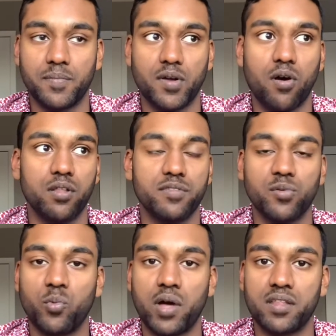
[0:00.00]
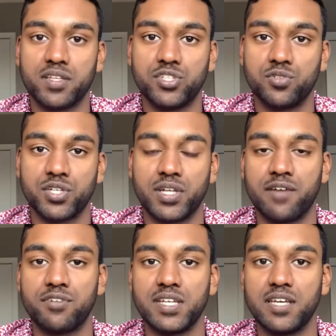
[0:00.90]
all of the wealth that you could
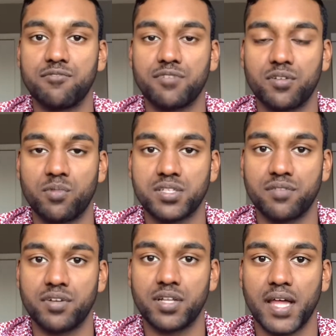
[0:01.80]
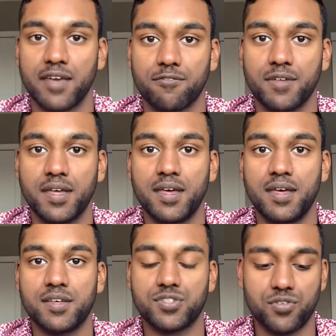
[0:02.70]
ever need for the rest of your life.
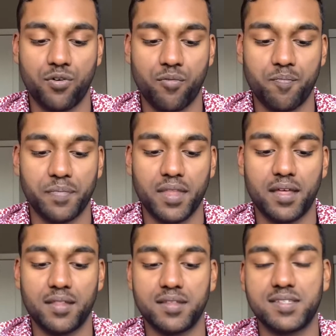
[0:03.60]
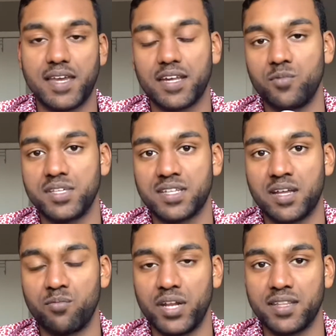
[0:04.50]
So the second reason
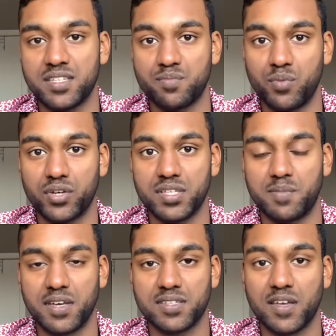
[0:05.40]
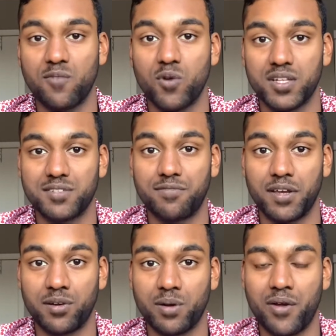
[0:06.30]
I'm reading this book is because I want to
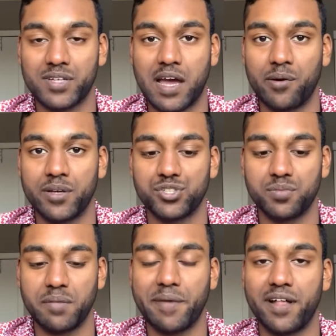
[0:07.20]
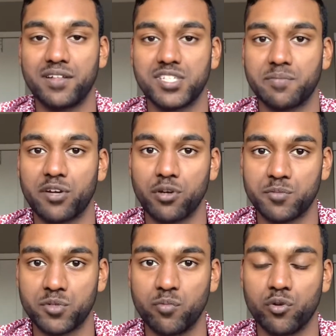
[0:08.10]
figure out how I should be balancing my
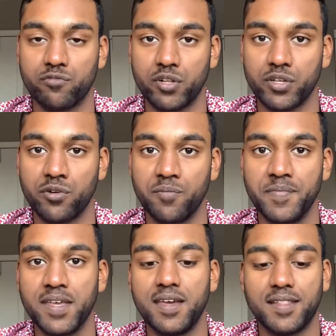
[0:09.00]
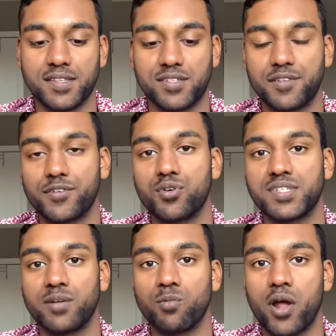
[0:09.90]
crypto portfolio. This is of course
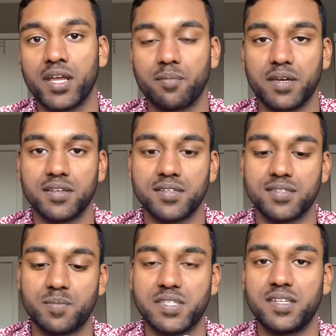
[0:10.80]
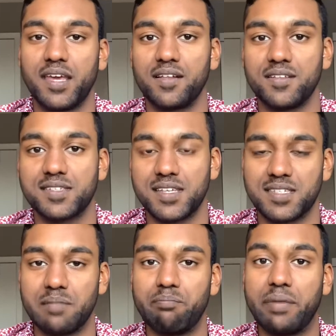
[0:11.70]
ironic because Spitznagel says
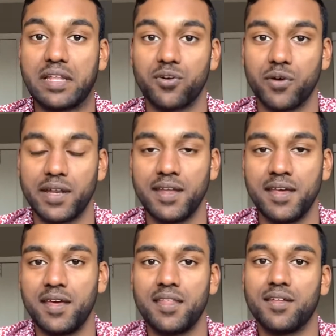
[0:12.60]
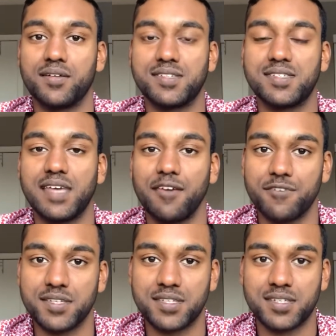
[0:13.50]
that Bitcoin, the
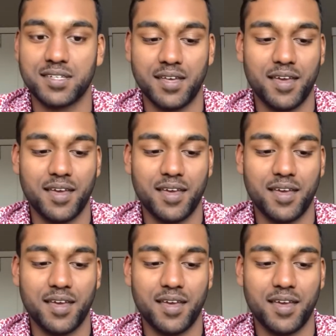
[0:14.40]
safest